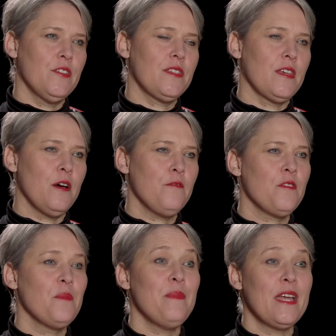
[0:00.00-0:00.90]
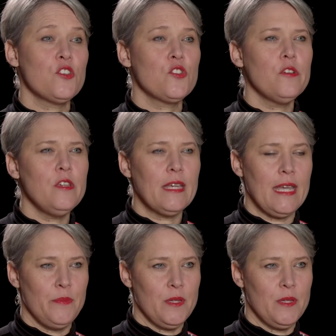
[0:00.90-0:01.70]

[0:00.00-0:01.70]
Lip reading: yourself, make sure you keep